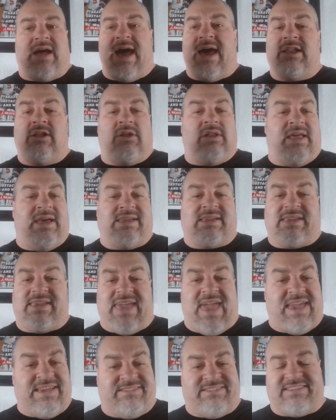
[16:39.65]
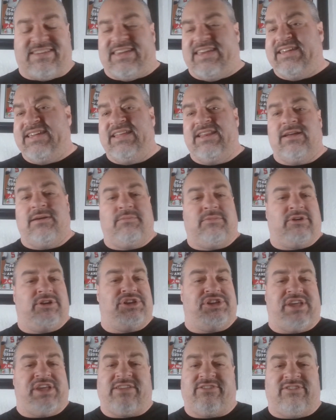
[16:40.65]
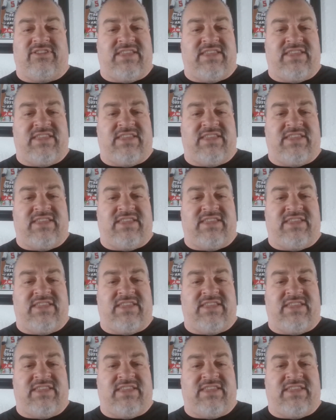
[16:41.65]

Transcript: I don't like Case Keenum or Chase